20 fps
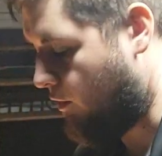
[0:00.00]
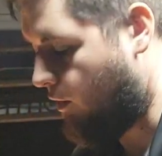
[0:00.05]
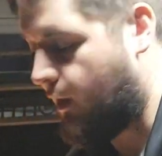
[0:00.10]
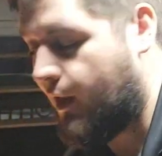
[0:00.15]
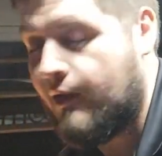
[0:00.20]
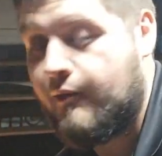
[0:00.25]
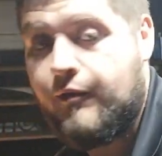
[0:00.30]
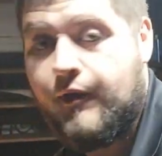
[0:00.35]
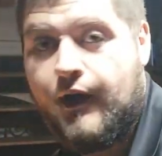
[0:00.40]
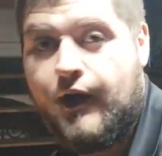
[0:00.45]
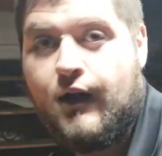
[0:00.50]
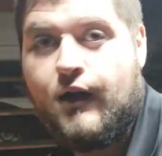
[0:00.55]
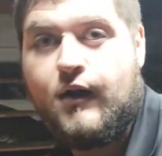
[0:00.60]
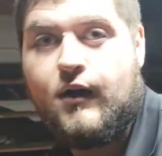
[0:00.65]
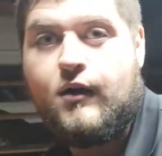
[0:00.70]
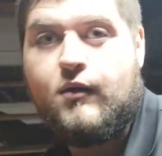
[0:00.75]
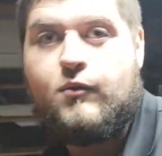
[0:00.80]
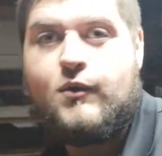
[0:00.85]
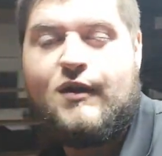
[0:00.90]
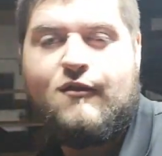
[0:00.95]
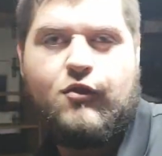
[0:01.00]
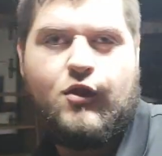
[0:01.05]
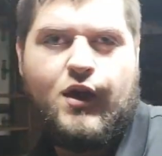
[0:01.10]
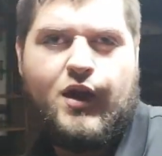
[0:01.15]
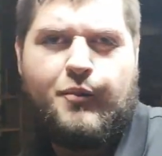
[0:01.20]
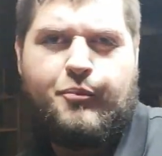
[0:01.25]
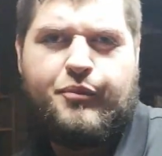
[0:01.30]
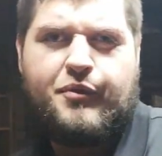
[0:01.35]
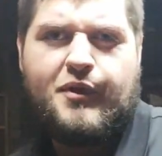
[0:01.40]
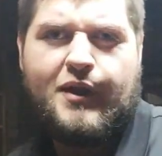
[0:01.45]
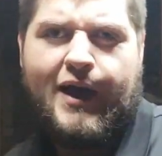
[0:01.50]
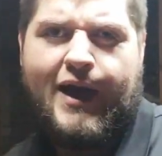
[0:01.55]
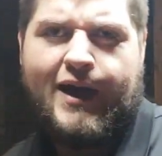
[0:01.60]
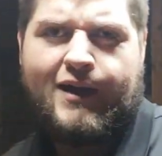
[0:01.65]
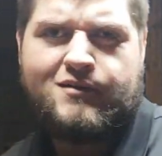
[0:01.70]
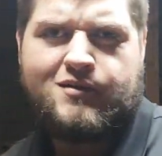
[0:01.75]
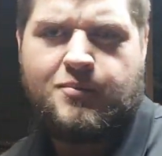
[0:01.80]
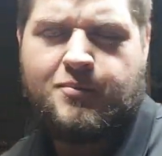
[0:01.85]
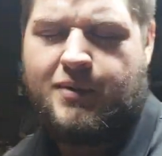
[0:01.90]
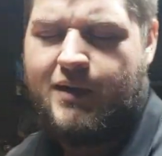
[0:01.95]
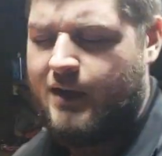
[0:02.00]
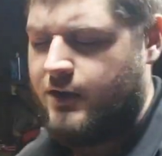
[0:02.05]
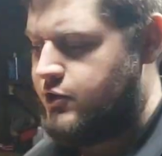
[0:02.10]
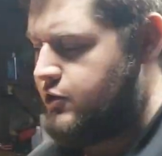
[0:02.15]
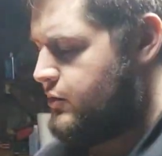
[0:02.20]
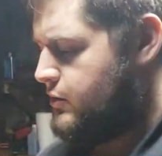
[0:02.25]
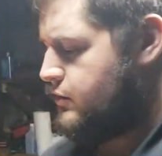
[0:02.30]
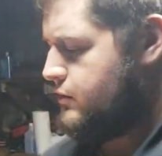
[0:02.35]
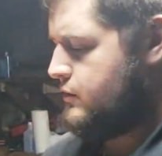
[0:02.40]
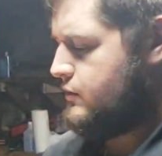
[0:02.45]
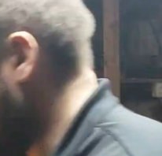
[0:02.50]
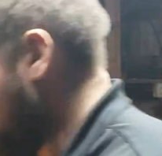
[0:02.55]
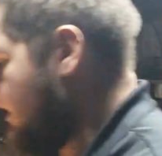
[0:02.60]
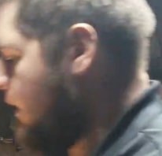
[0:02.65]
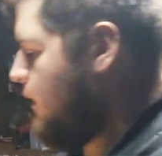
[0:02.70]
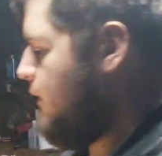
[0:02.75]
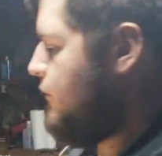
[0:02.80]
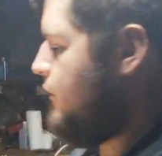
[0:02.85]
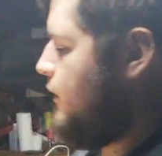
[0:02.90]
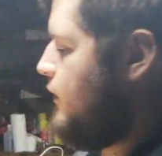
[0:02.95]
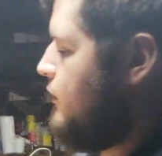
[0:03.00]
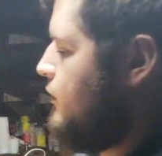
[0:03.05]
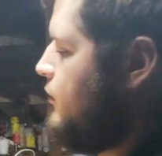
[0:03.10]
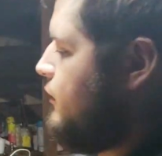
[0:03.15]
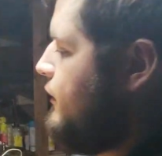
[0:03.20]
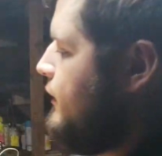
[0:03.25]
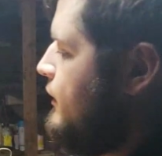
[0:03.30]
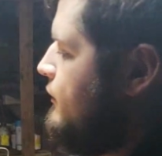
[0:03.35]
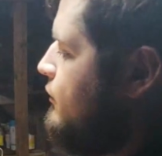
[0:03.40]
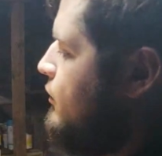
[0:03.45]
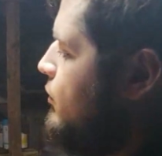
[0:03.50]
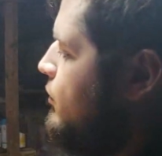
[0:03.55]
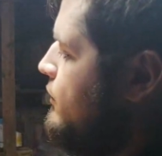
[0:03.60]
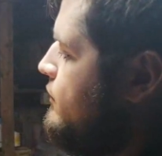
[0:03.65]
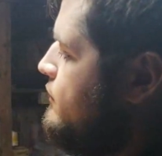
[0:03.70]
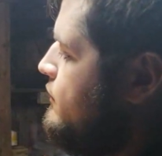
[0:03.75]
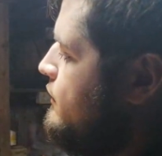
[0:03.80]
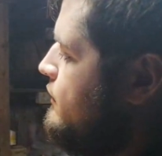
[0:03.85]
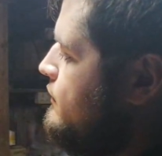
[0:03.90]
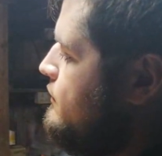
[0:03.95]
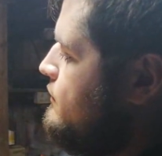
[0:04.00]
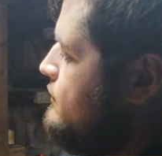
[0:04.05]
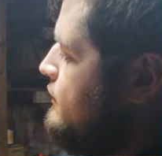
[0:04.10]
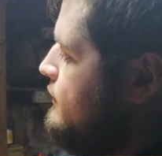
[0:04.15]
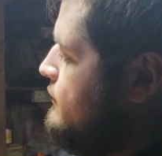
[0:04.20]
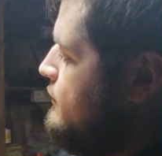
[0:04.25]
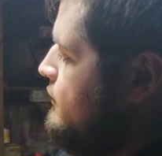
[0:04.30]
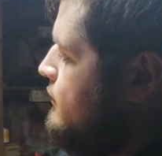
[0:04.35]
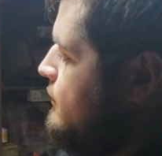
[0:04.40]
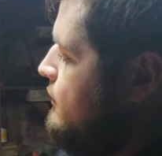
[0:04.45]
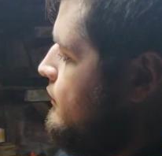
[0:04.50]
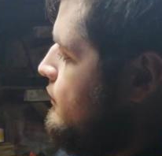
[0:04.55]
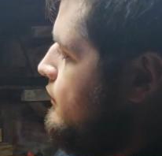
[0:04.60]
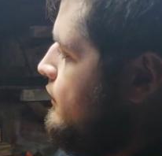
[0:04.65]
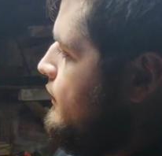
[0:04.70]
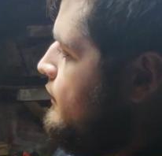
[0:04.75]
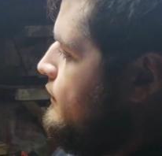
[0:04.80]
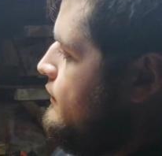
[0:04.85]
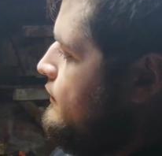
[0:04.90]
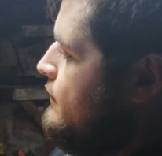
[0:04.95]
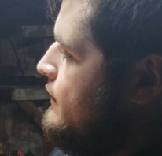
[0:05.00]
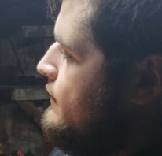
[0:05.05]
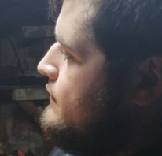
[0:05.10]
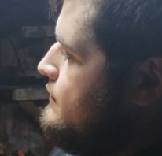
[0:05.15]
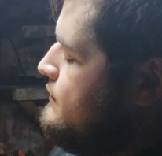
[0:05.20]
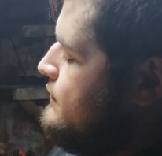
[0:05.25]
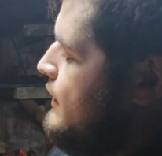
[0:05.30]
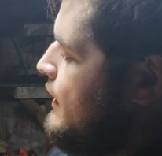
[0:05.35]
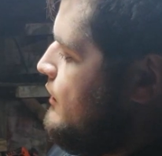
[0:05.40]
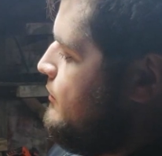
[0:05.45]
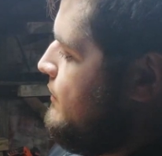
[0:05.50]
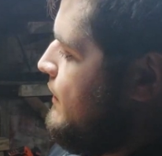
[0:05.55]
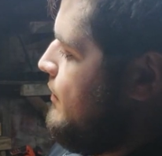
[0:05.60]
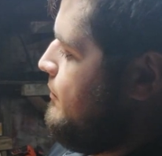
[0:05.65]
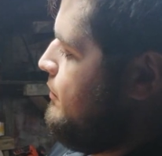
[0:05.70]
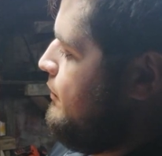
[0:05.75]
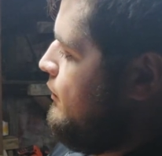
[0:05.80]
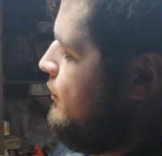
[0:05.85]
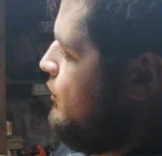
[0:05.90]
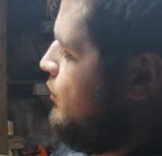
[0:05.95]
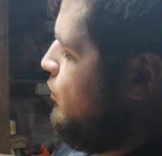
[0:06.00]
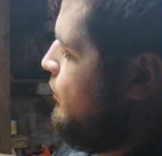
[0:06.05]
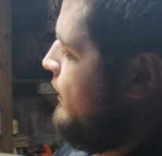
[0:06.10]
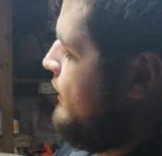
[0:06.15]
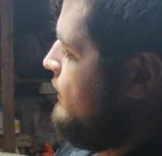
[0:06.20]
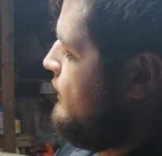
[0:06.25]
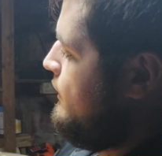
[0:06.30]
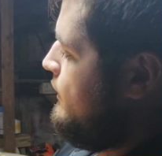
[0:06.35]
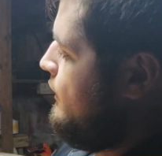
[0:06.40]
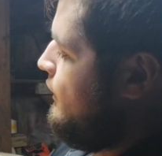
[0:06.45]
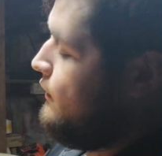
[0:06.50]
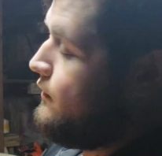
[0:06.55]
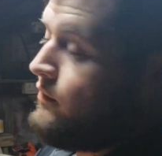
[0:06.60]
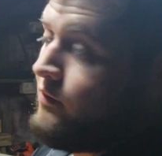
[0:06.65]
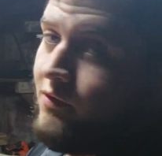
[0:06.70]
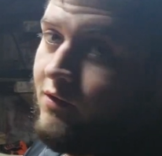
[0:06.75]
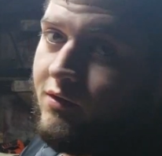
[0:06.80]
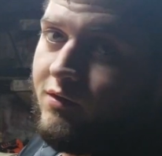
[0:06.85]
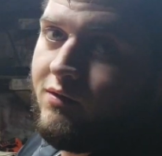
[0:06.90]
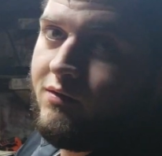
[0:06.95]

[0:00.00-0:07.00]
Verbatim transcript: a lot of uh, we have a lot of plaques and pictures. We have a little thing of horses. It's called it's signed by Paul Whitney Hunter.